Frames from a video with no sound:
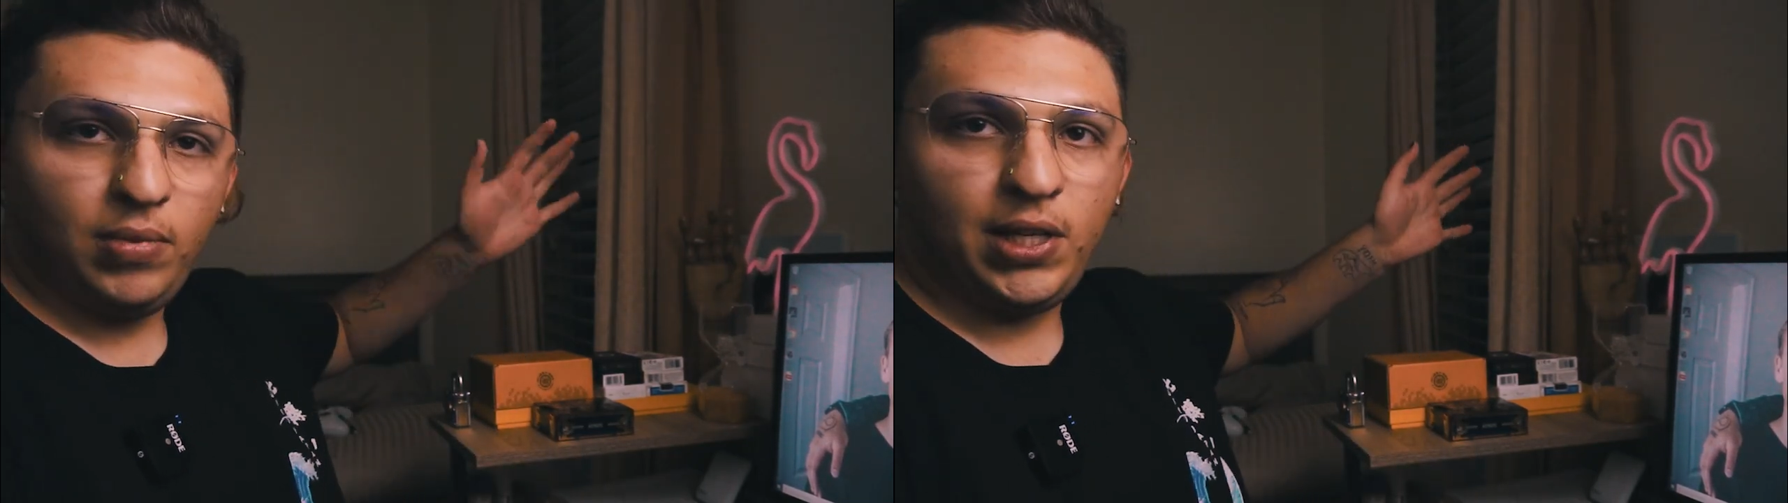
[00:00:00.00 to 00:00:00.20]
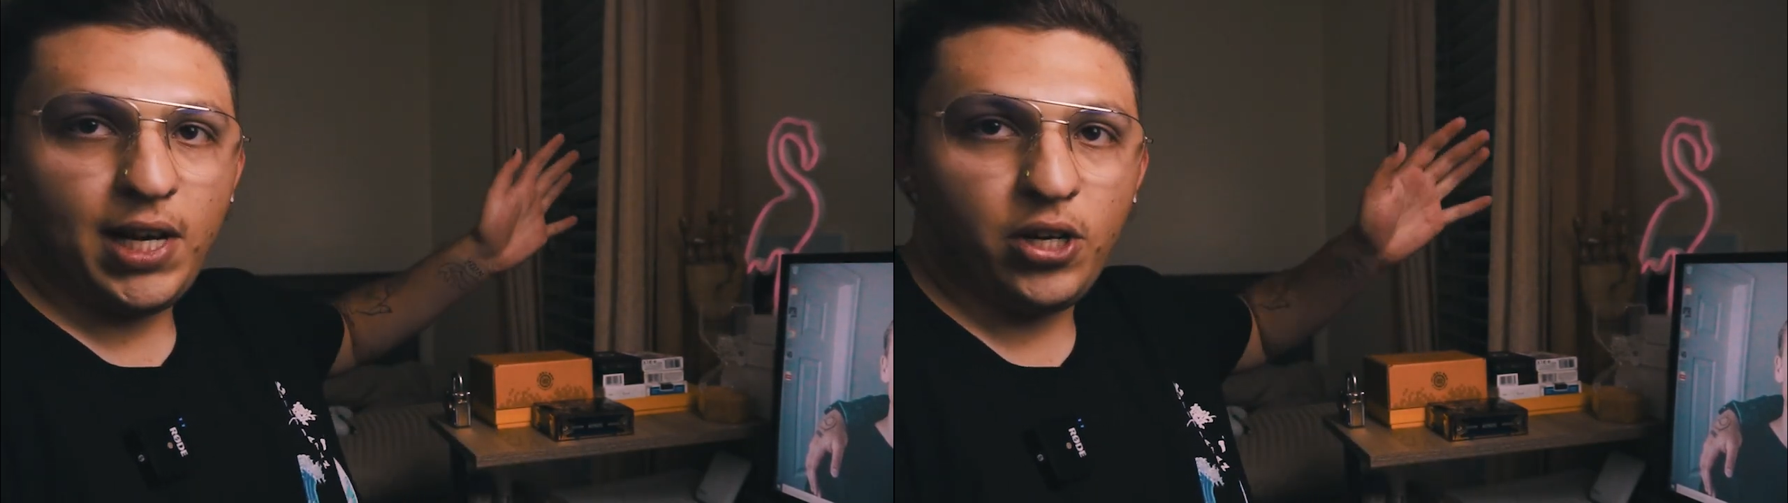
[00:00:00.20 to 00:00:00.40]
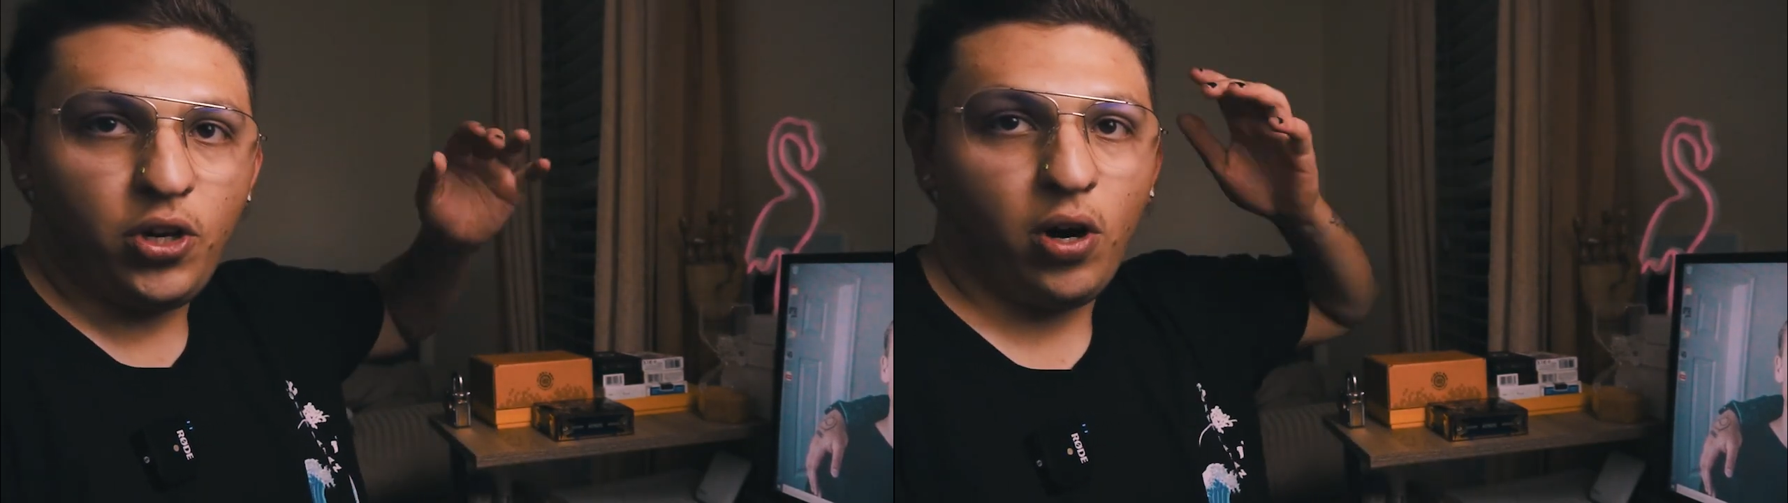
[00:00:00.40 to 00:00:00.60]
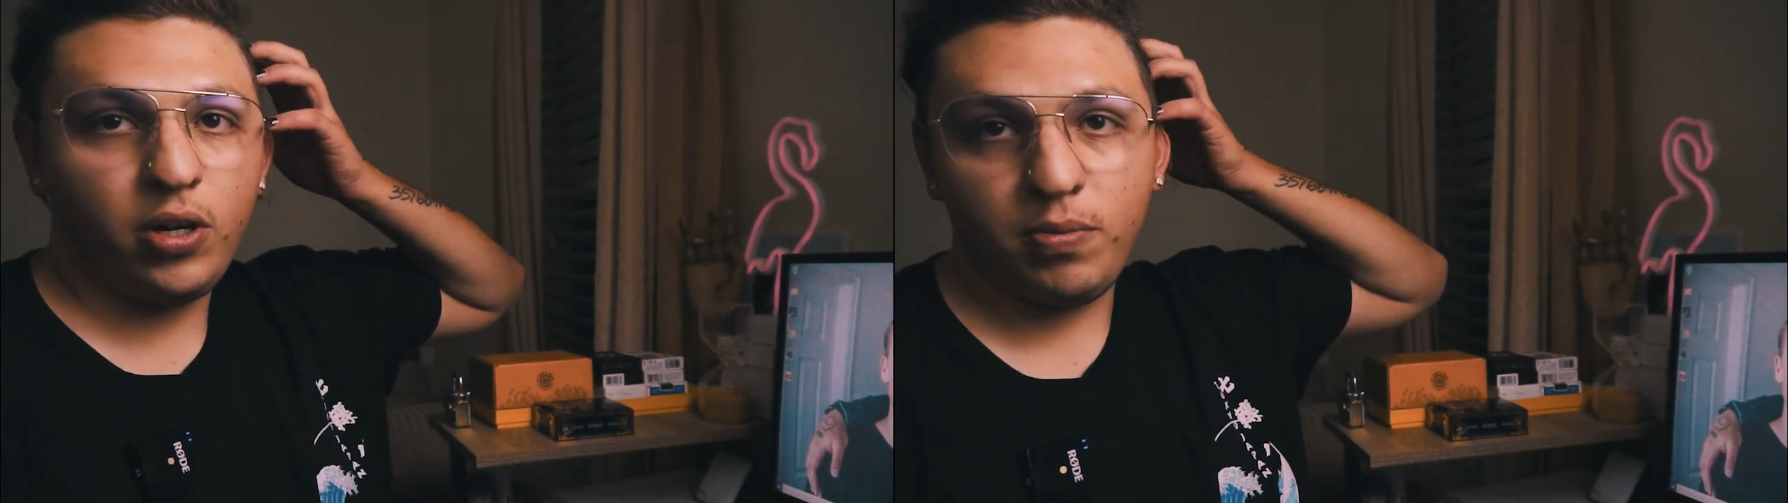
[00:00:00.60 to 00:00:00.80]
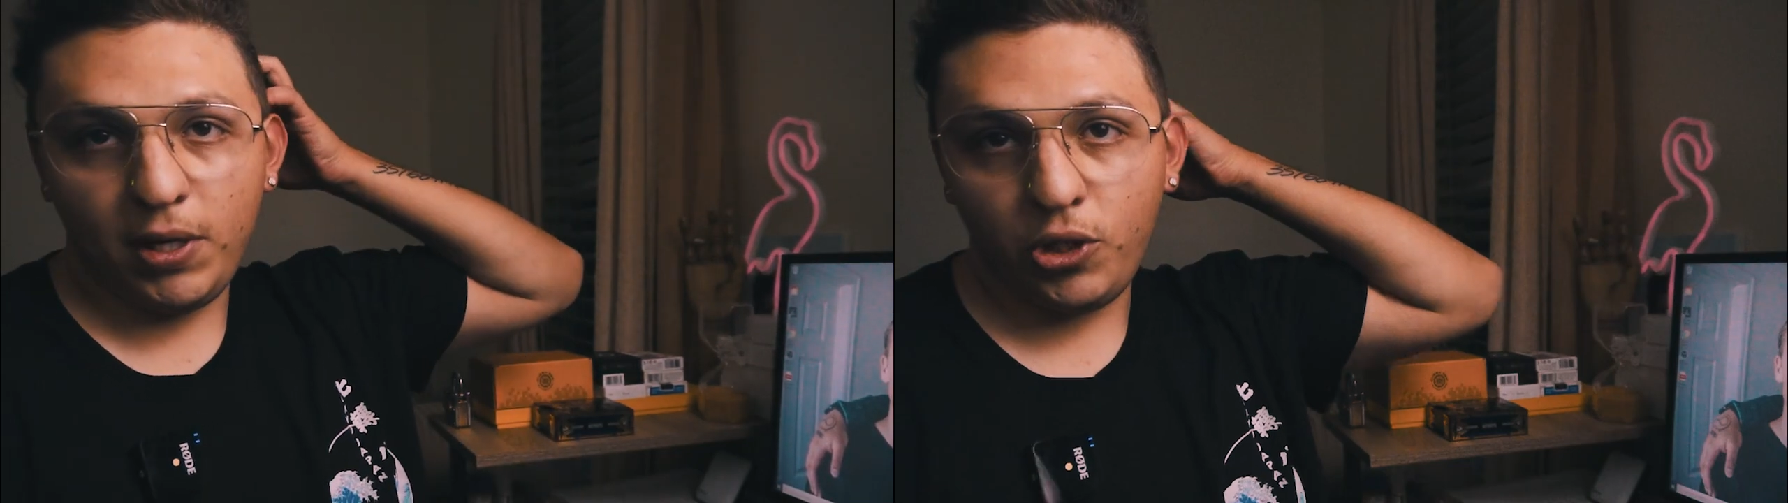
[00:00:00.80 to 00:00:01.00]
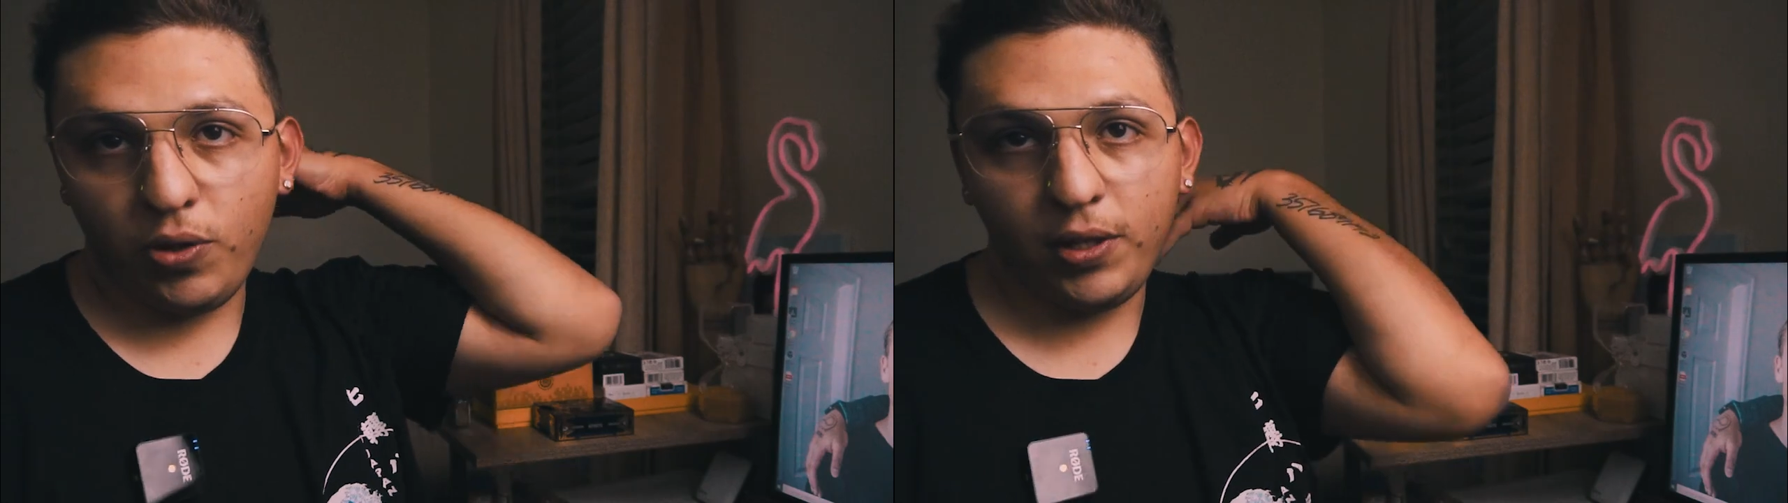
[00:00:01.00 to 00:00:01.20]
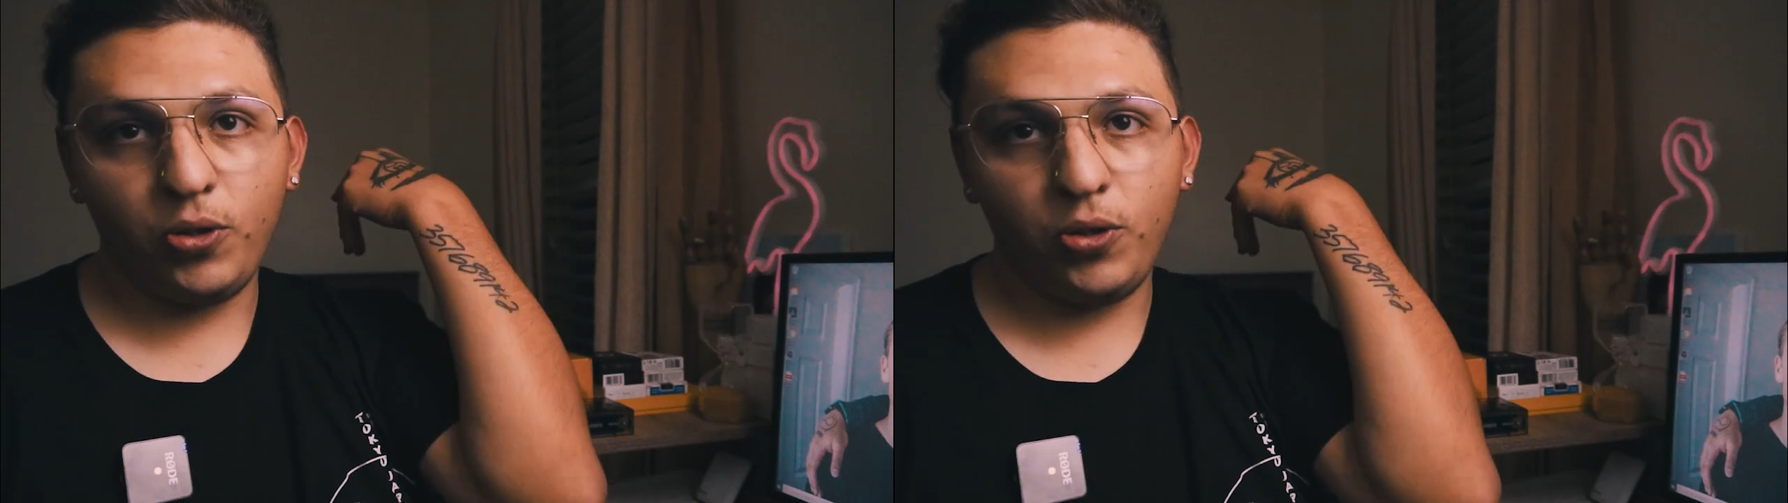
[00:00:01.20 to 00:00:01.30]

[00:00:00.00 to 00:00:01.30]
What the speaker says: a deck of cards, make sure that